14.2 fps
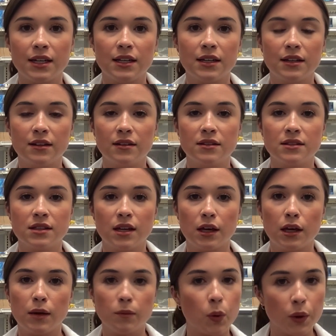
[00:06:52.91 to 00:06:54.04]
is
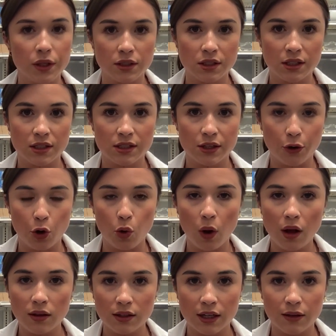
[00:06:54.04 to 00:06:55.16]
important to consider
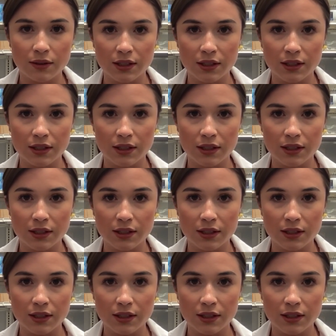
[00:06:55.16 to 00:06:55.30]
quality